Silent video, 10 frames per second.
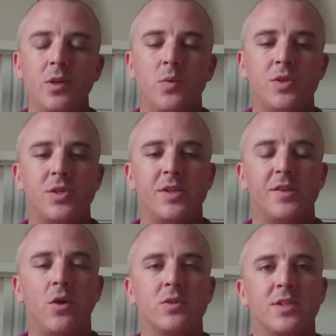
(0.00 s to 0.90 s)
which is
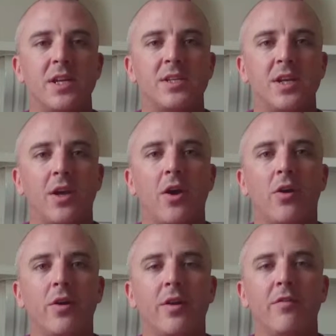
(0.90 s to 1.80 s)
alternating
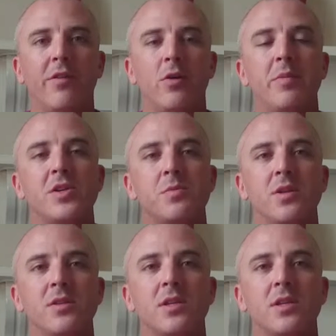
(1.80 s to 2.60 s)
current field measurement.